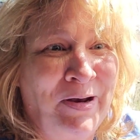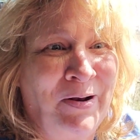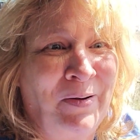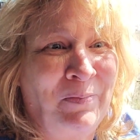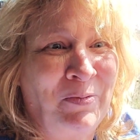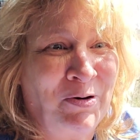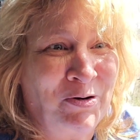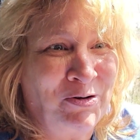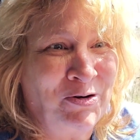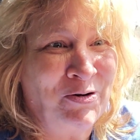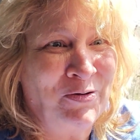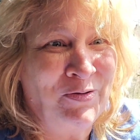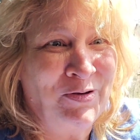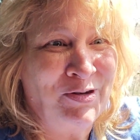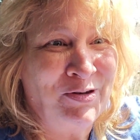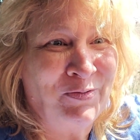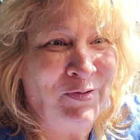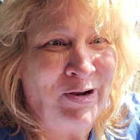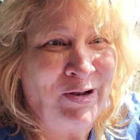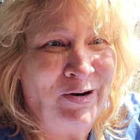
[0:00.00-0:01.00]
I'm going to turn
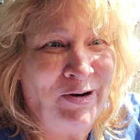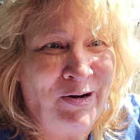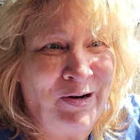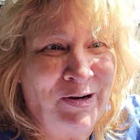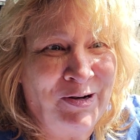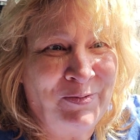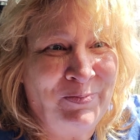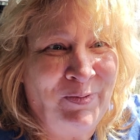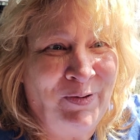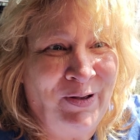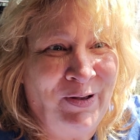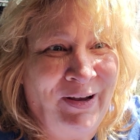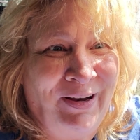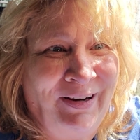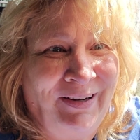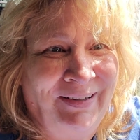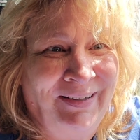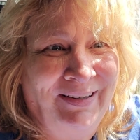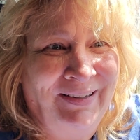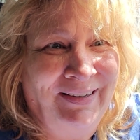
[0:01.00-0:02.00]
this around and explain.